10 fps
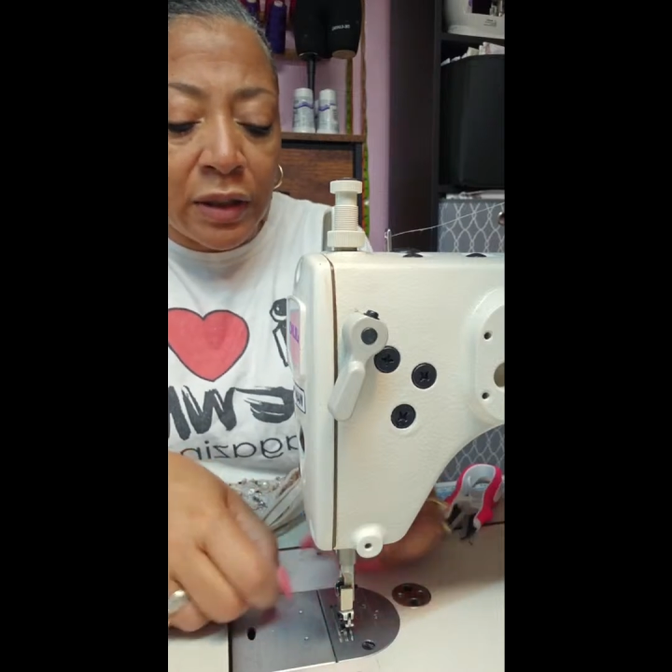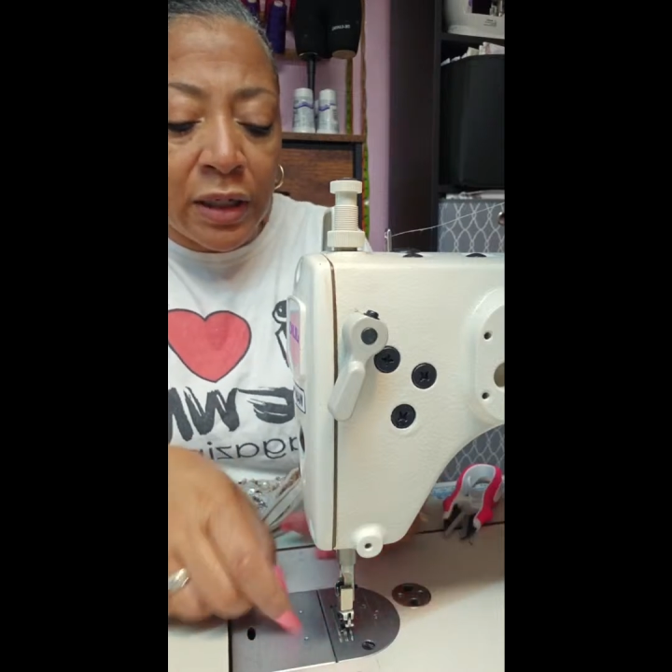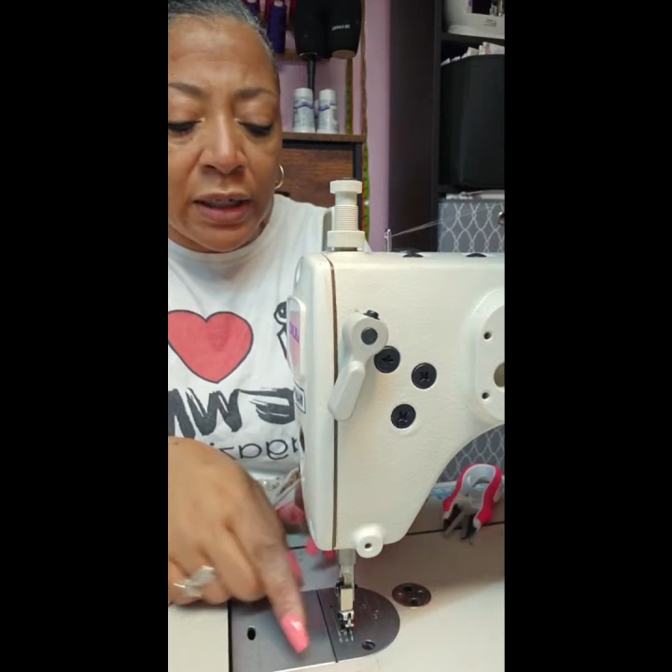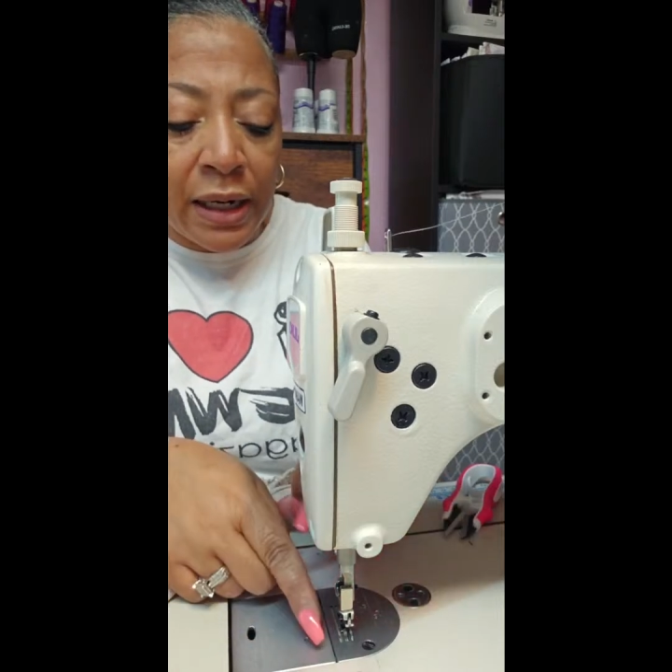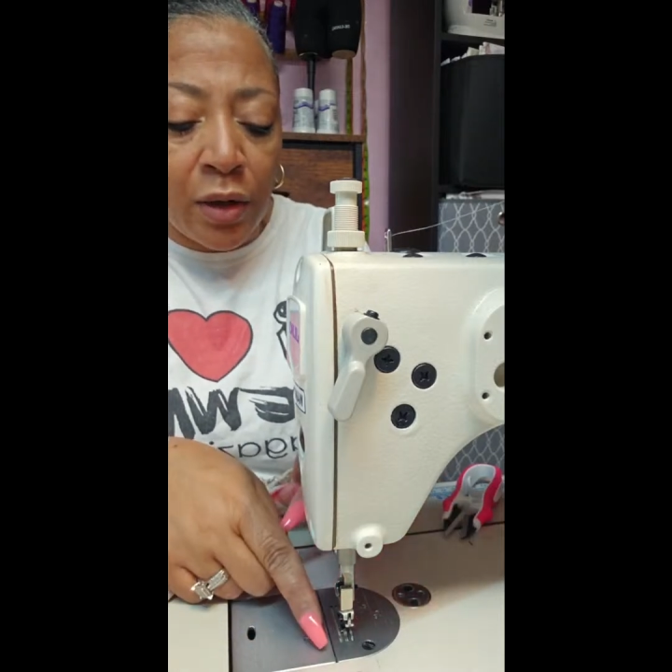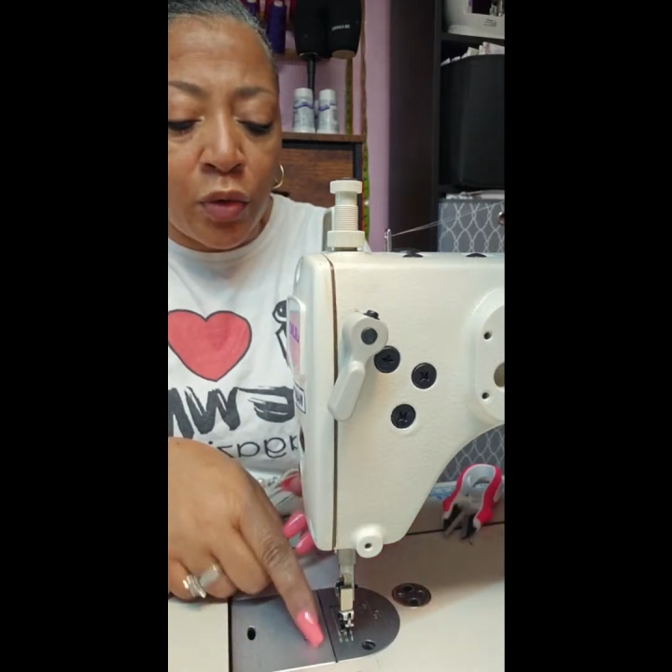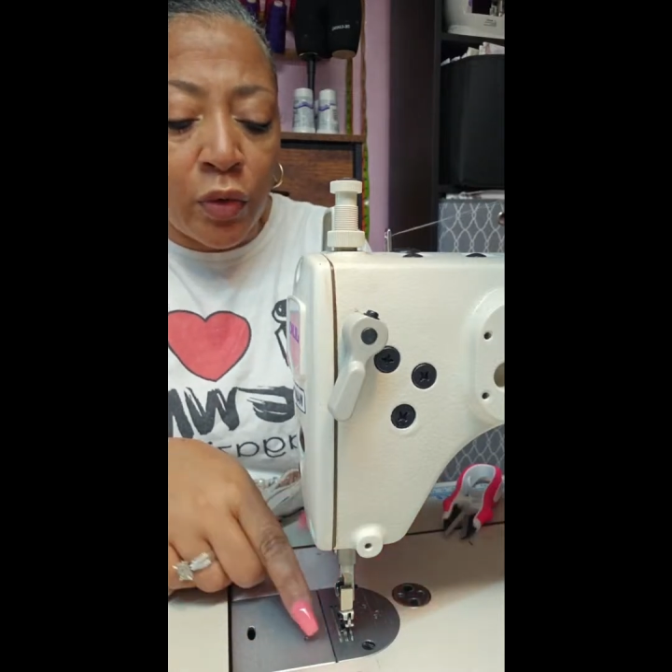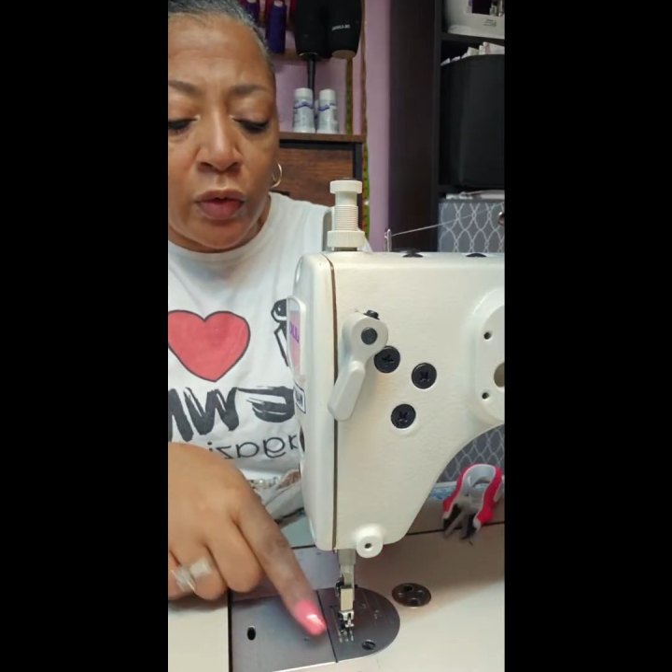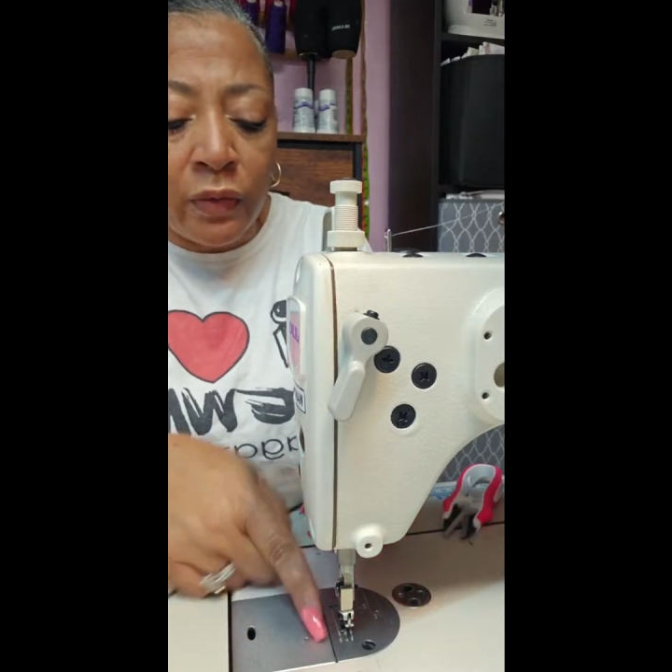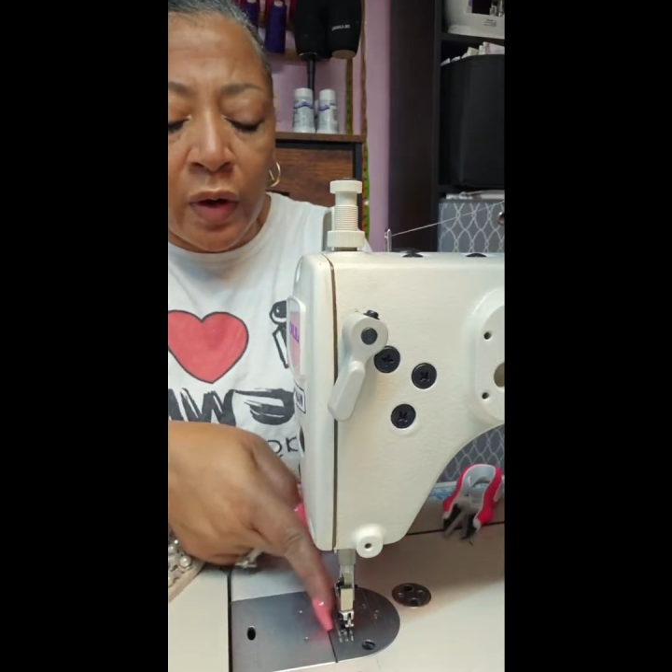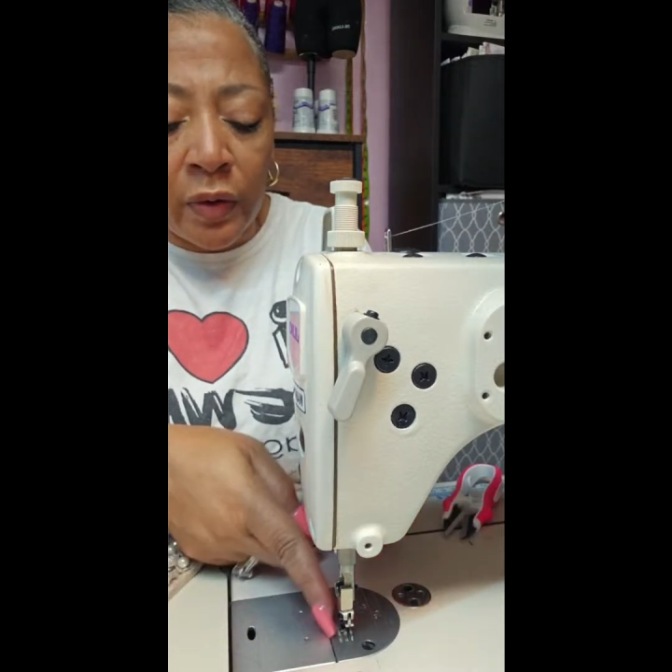cutout groove on